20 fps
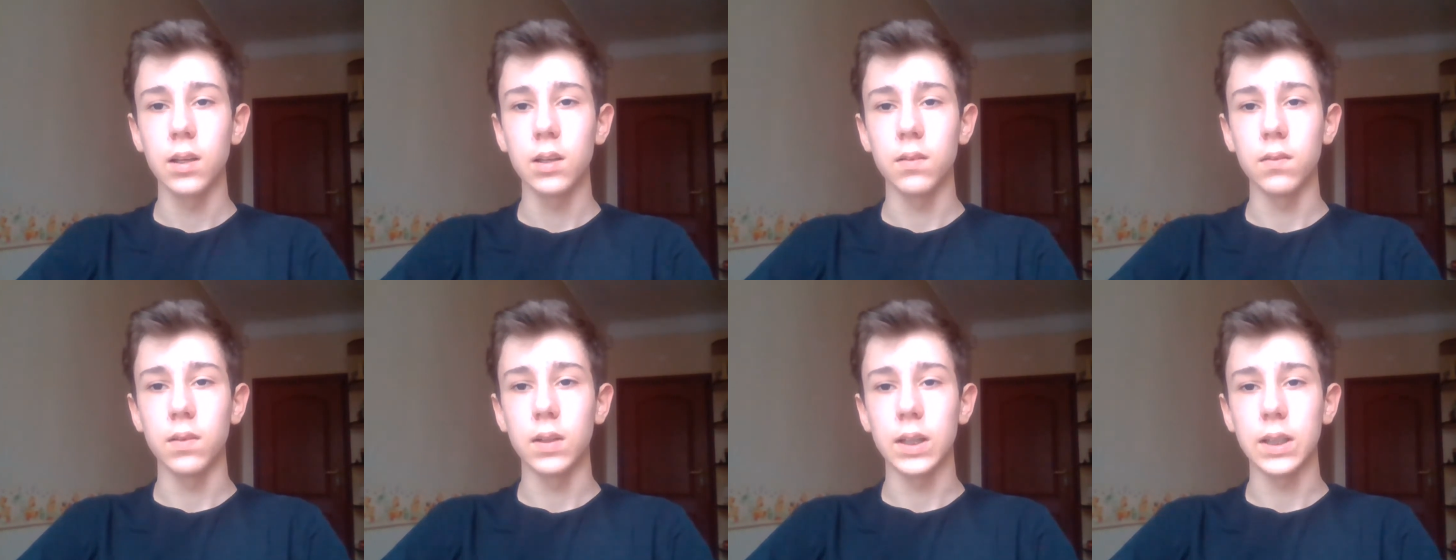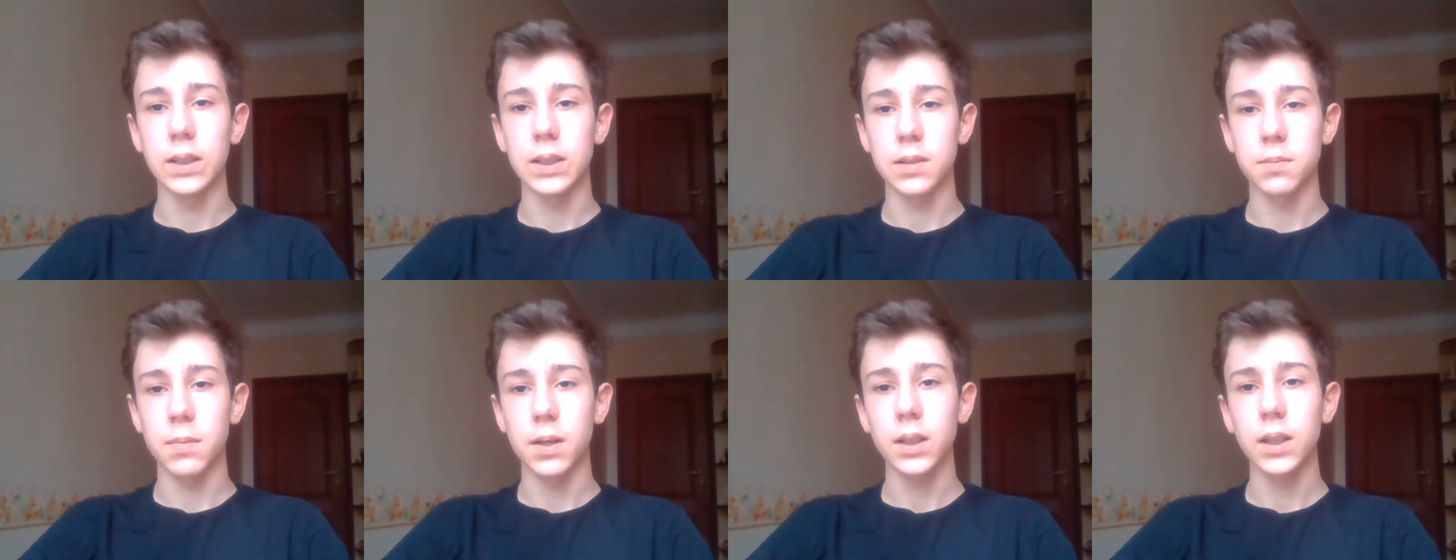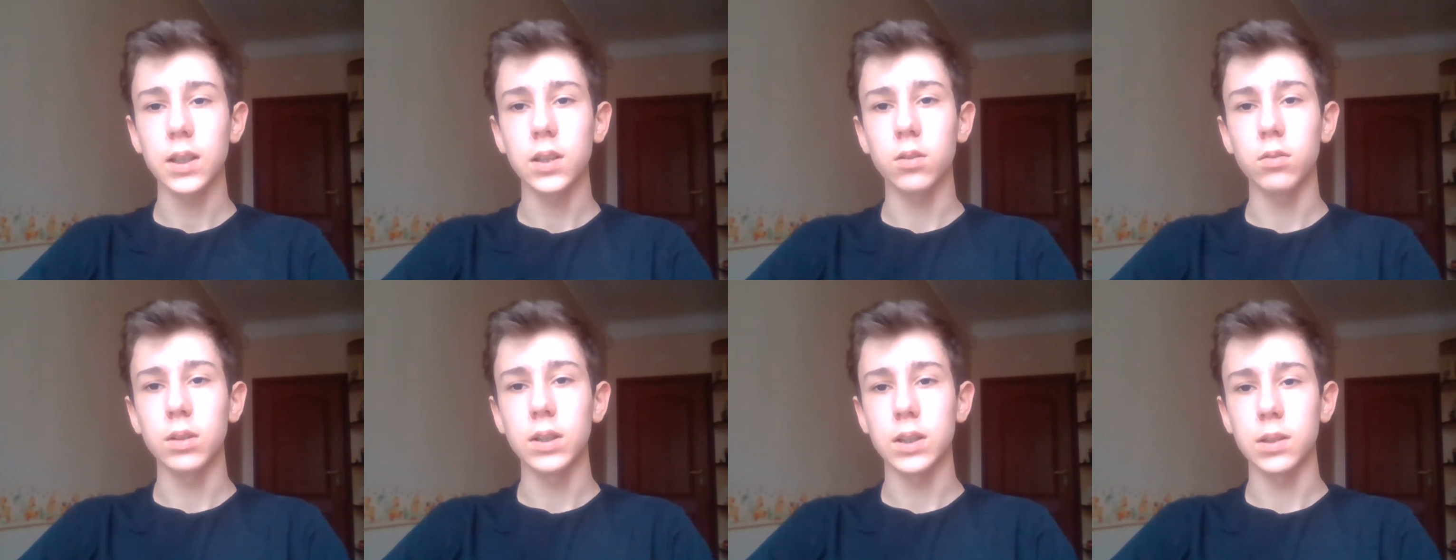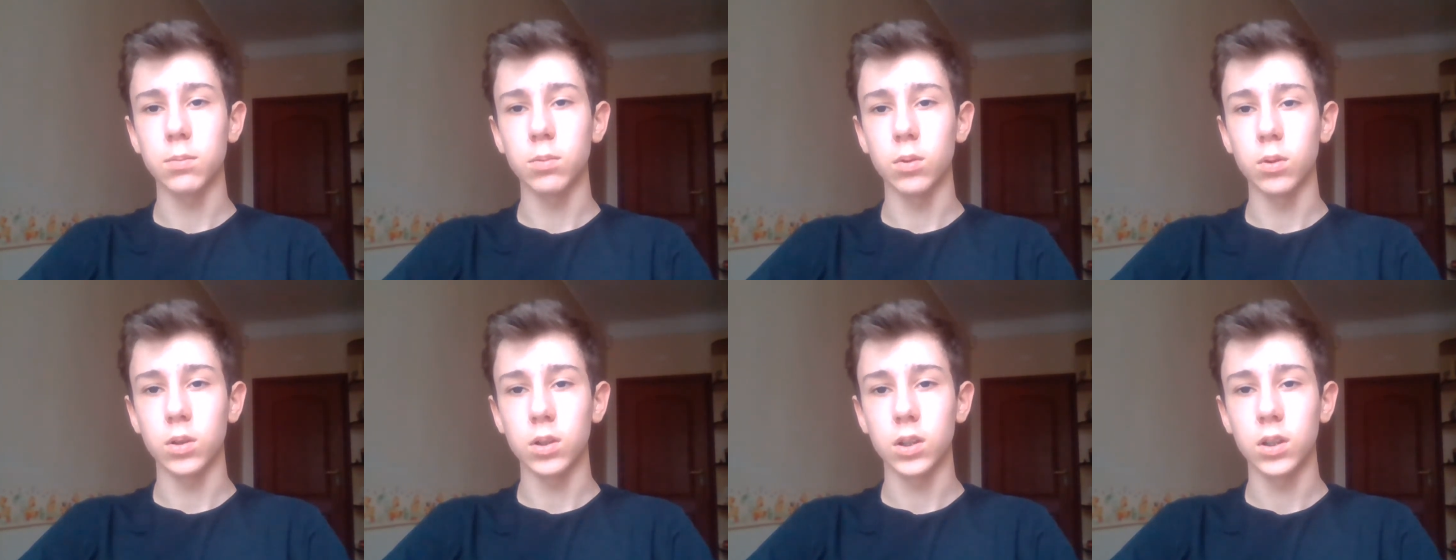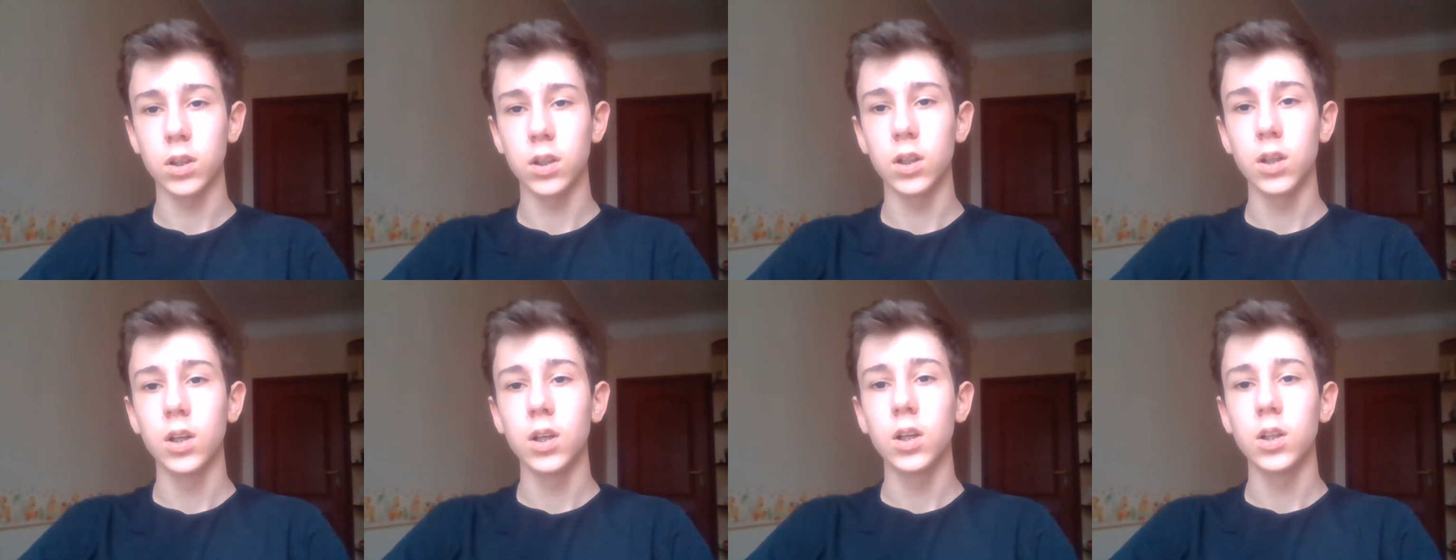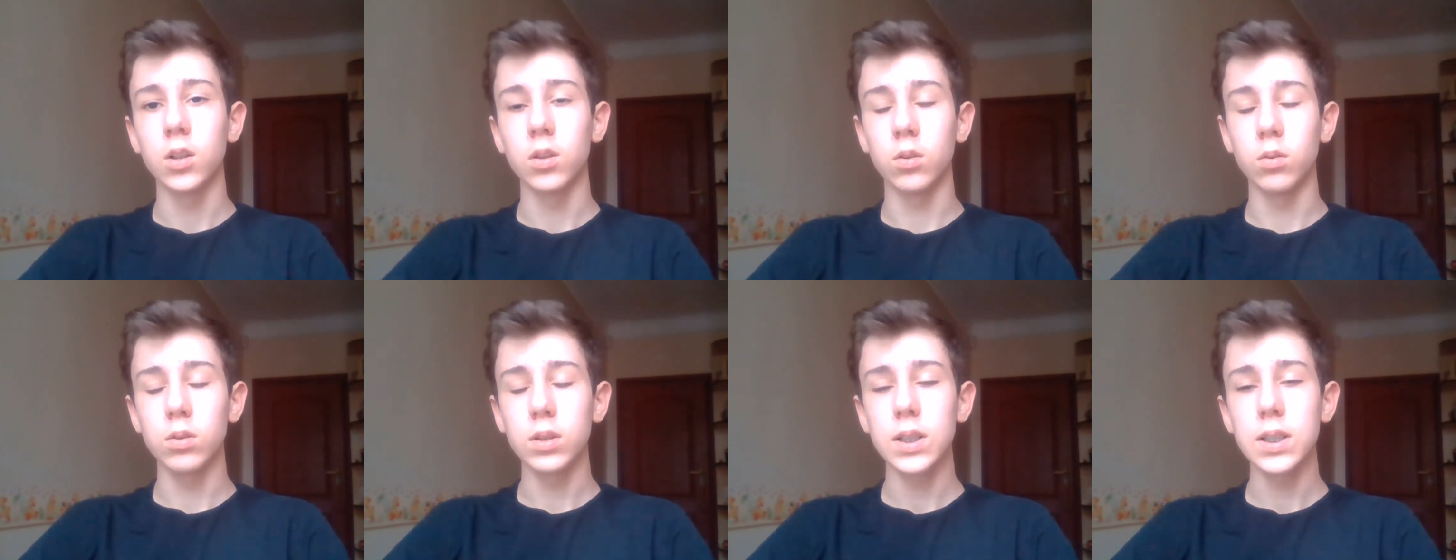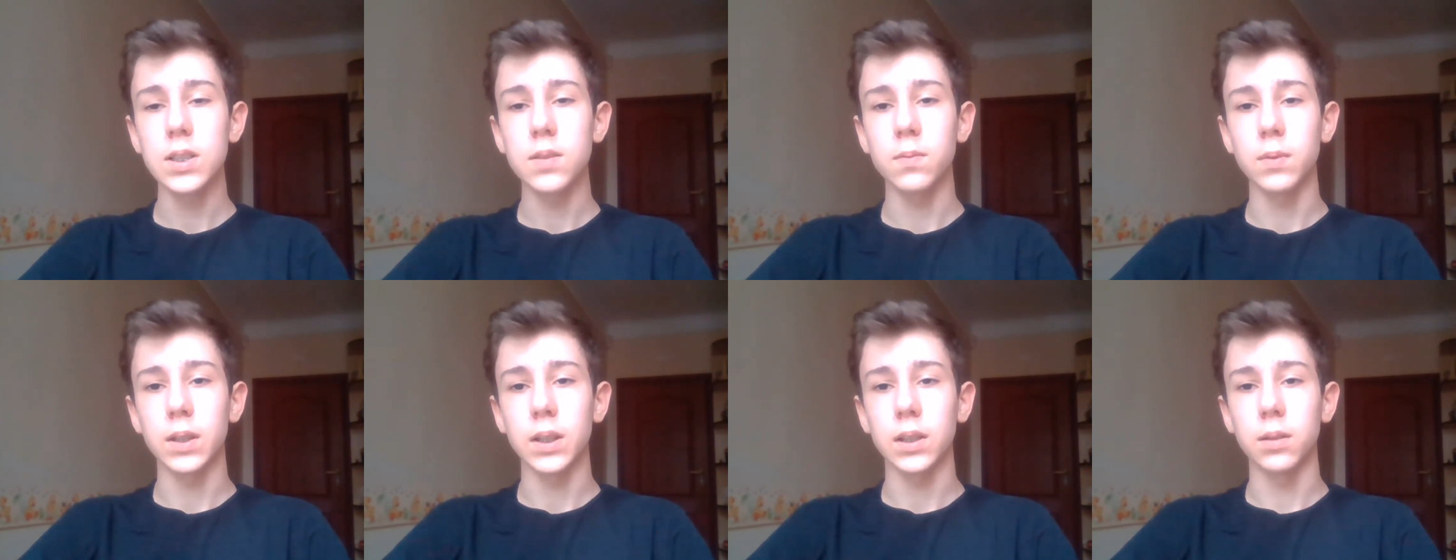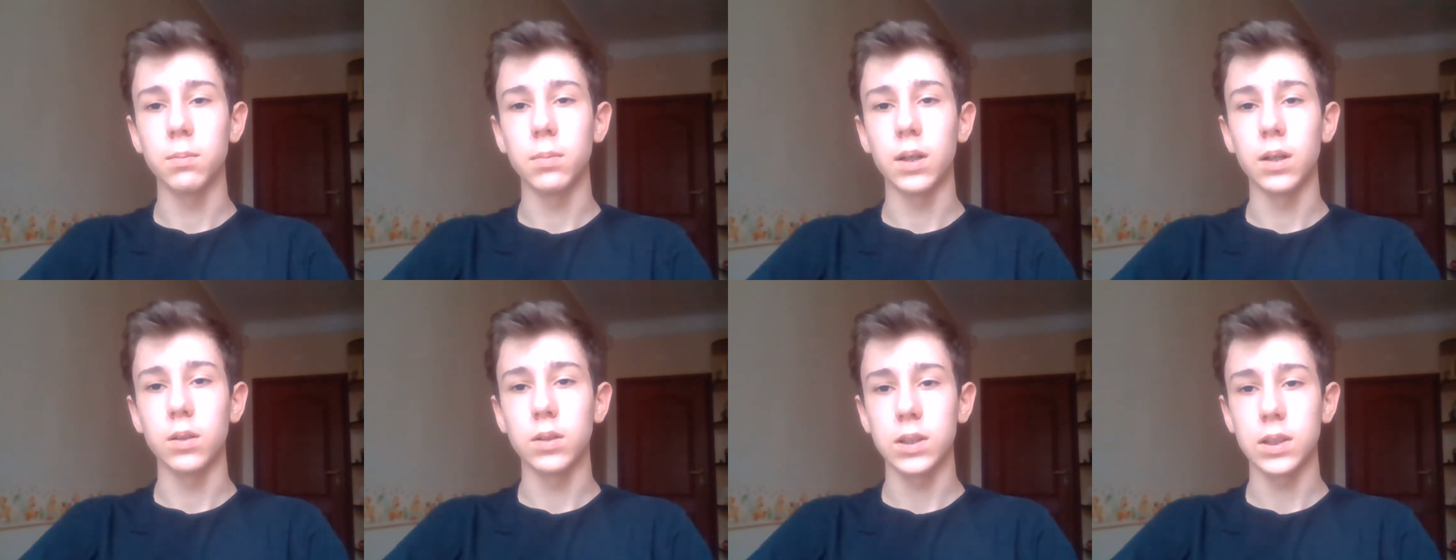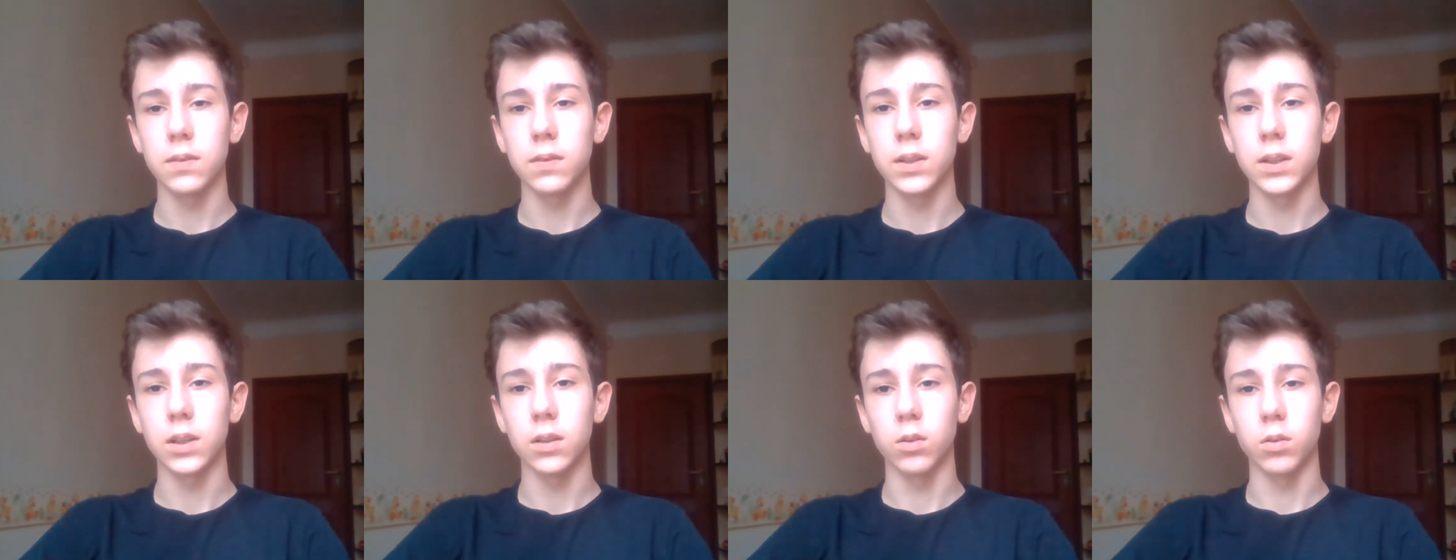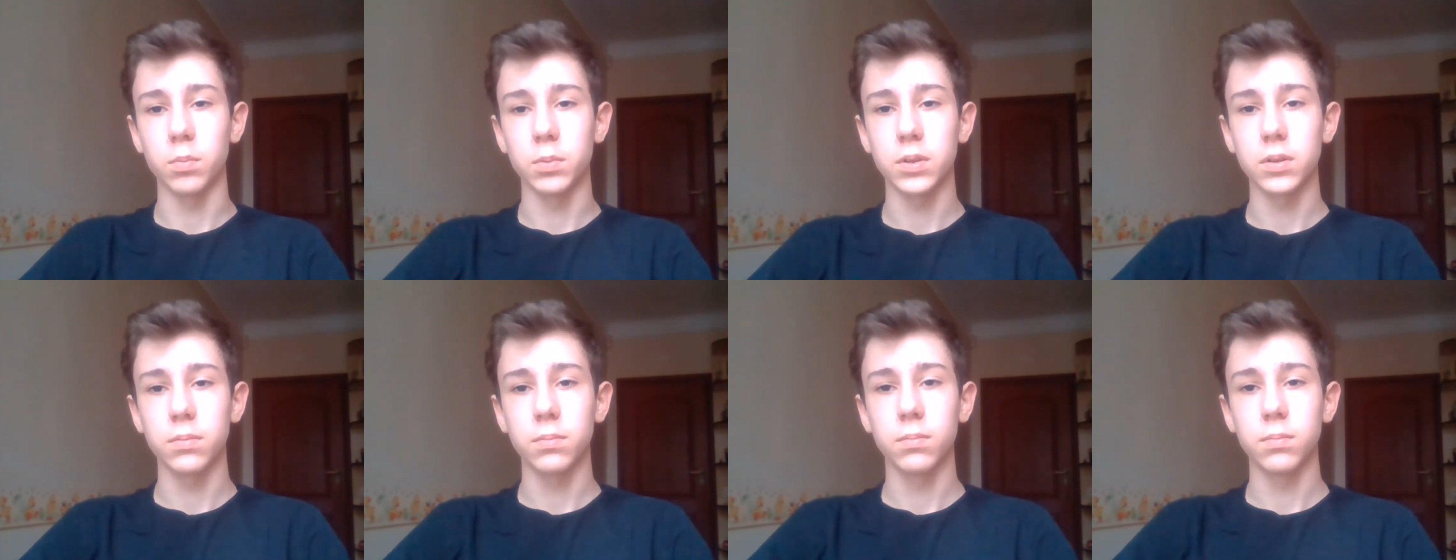We need this magnet to raise a bolt. To do this, we need about 70 loops.